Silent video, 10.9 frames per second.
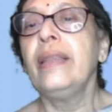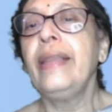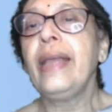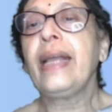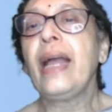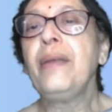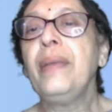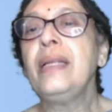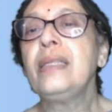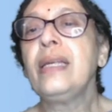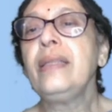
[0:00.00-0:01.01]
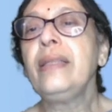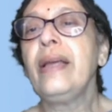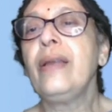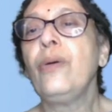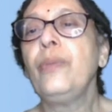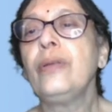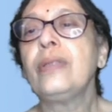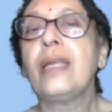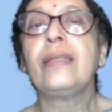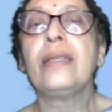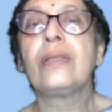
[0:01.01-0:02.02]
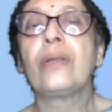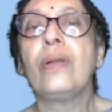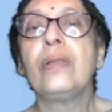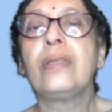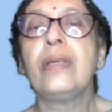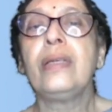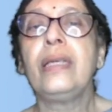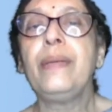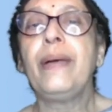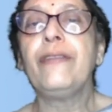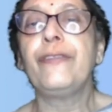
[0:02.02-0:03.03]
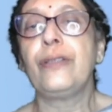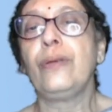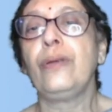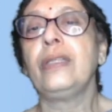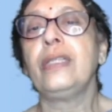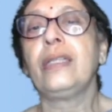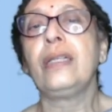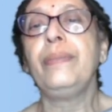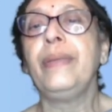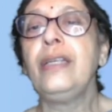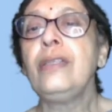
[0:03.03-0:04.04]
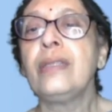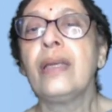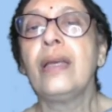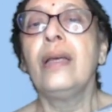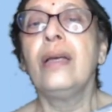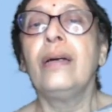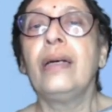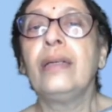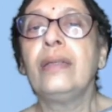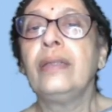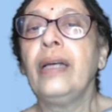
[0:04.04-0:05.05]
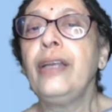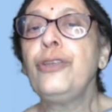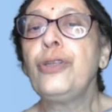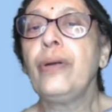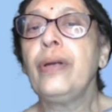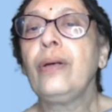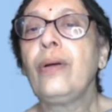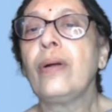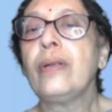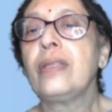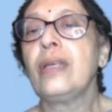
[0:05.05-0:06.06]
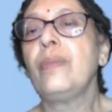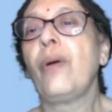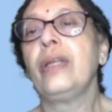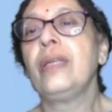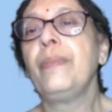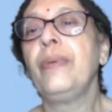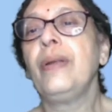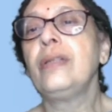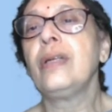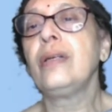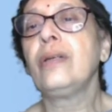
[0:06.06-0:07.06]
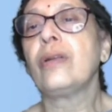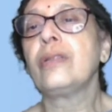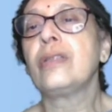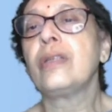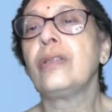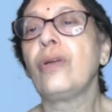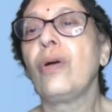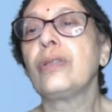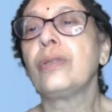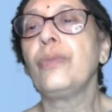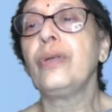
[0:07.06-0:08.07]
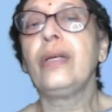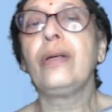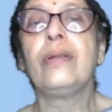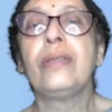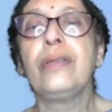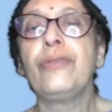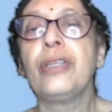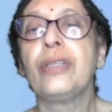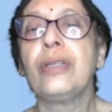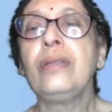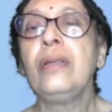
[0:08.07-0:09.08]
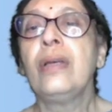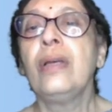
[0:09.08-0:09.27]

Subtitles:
They can maintain their homeostasis constantly by physiological means, ensuring constant body temperature, constant osmotic concentration.